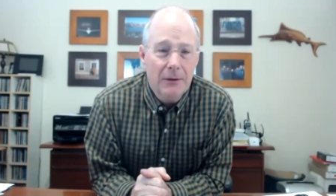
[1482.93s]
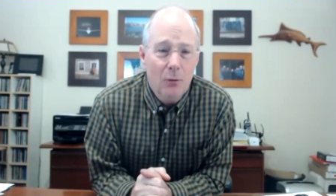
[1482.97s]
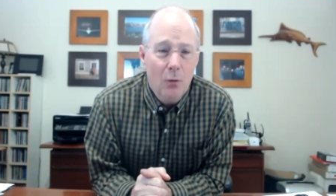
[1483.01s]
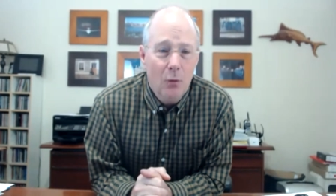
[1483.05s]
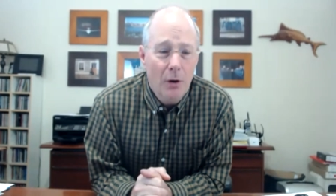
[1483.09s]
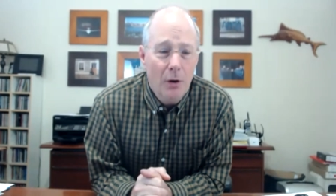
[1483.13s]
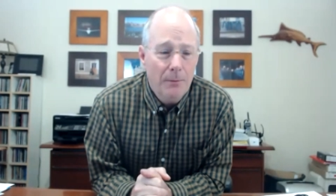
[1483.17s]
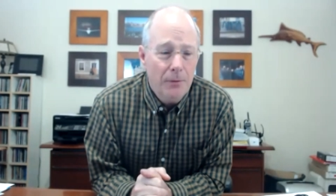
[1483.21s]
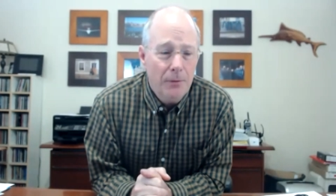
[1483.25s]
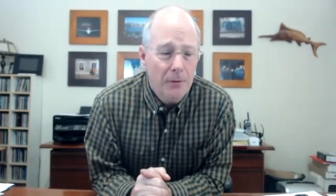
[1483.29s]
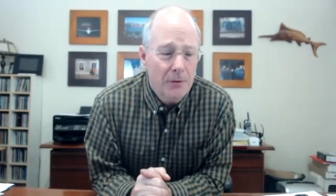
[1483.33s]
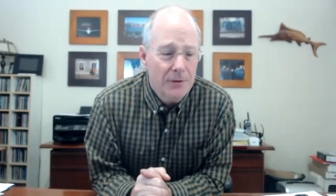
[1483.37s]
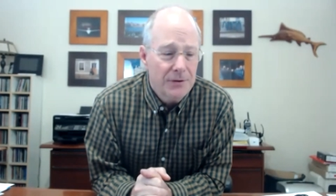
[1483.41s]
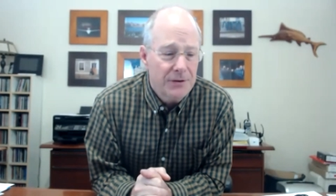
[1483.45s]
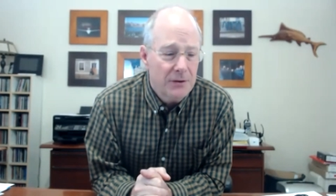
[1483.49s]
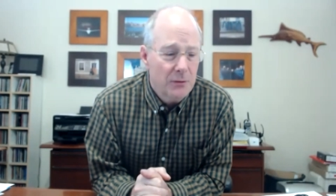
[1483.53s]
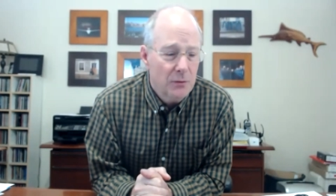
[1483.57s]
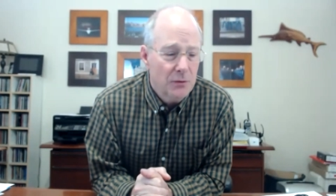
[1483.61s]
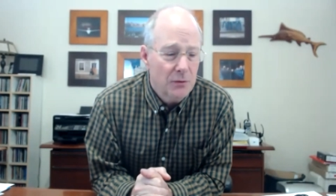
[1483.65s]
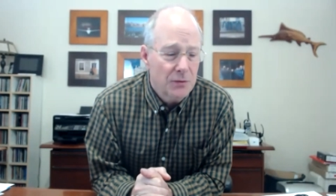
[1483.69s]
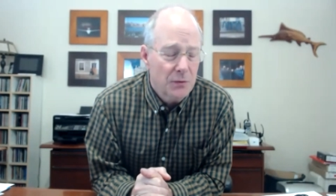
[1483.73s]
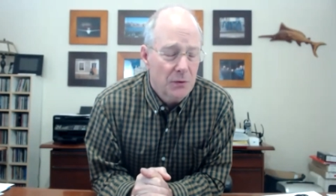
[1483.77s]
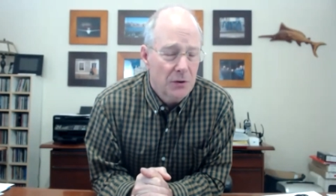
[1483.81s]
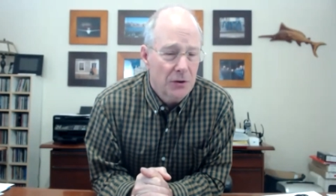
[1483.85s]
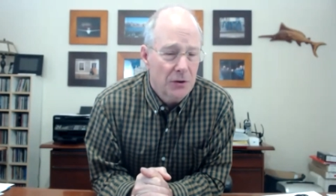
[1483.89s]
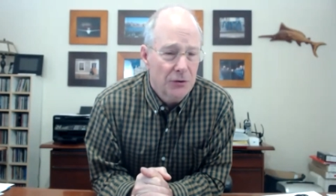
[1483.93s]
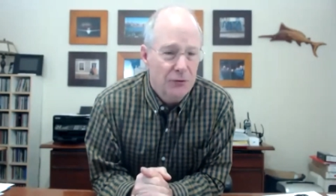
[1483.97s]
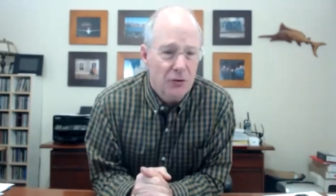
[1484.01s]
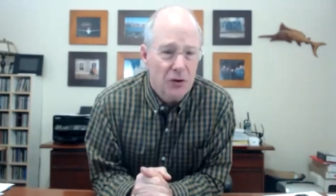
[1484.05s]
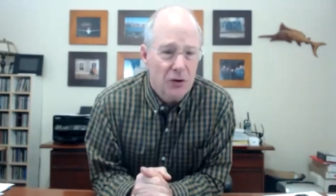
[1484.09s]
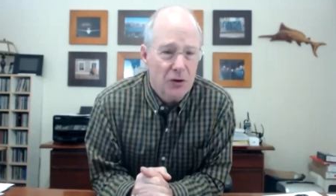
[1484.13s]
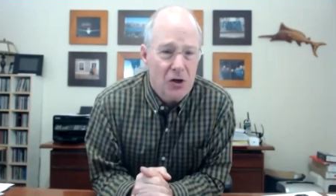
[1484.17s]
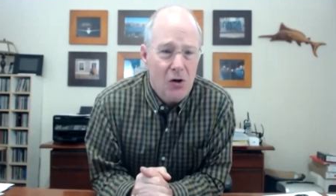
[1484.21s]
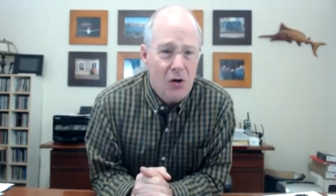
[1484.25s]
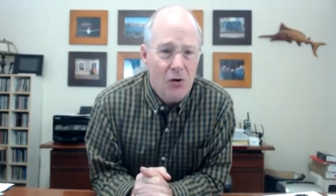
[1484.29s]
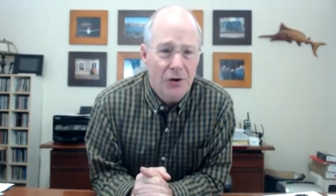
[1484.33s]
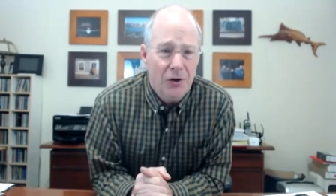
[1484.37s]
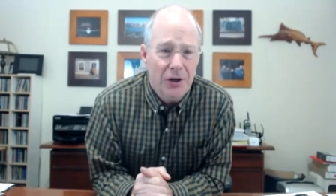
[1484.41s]
One person was real
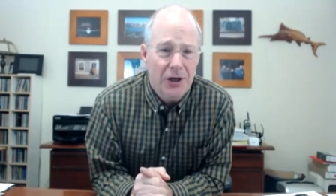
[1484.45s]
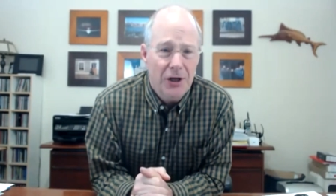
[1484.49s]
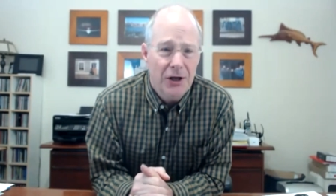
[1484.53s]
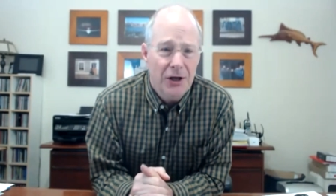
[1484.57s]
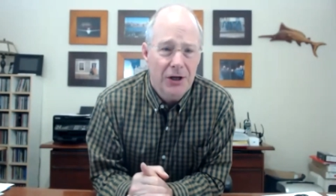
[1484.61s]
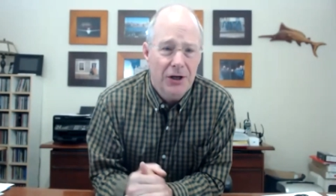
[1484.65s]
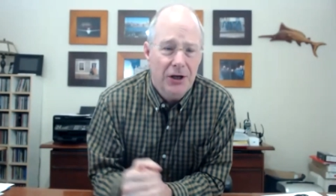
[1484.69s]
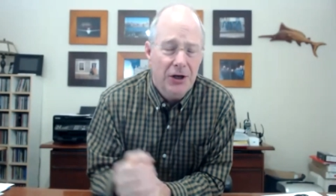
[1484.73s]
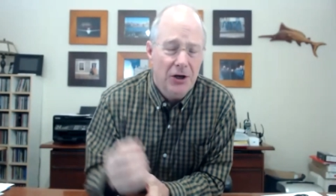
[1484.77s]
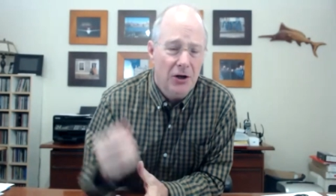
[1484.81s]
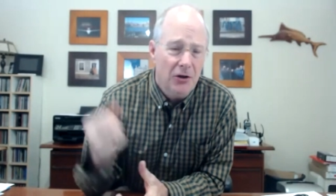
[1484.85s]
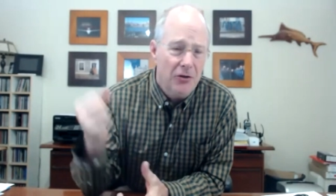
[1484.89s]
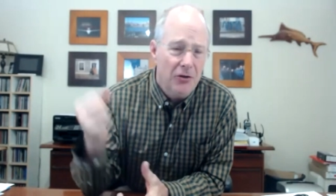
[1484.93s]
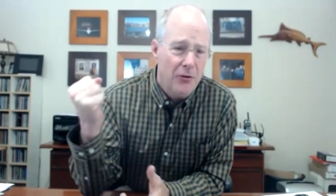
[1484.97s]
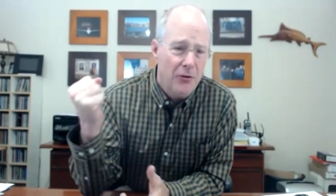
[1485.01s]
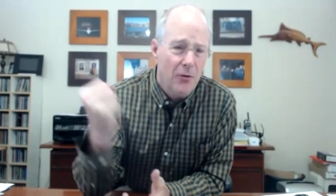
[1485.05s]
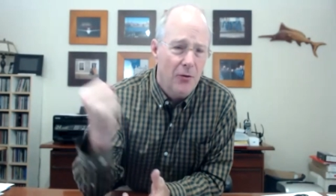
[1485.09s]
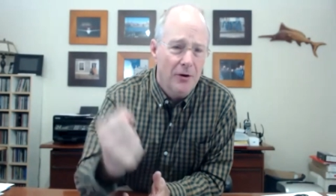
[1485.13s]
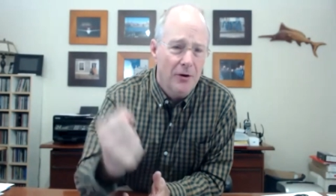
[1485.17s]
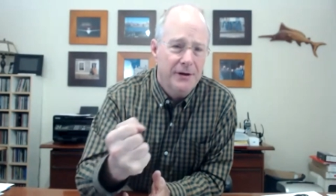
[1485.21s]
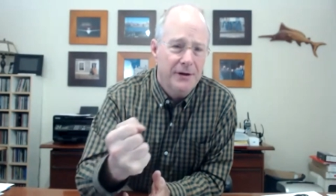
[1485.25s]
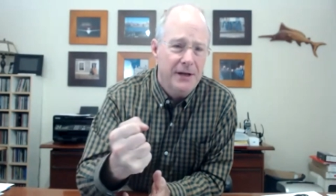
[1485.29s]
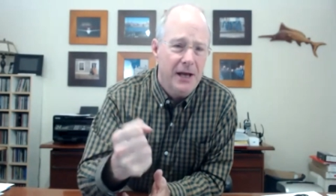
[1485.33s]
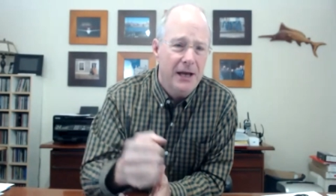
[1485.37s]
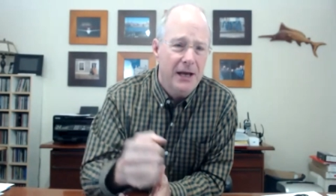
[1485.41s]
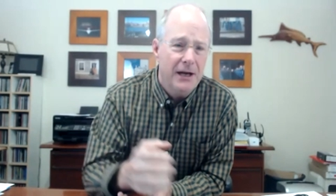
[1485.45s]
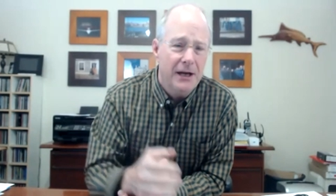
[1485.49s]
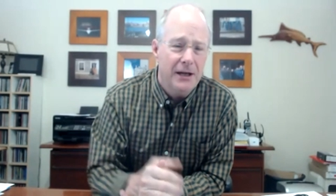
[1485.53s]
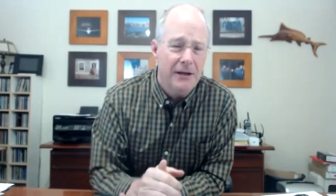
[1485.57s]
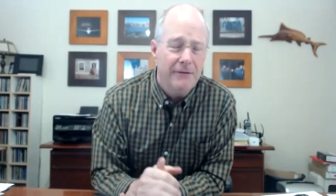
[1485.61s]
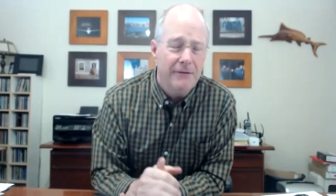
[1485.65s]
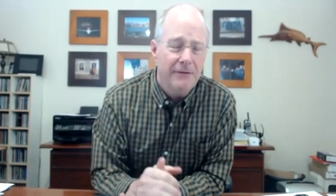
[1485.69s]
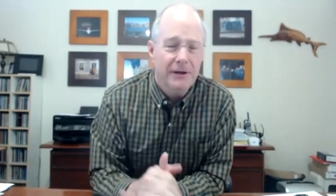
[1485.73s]
draconian and authoritative,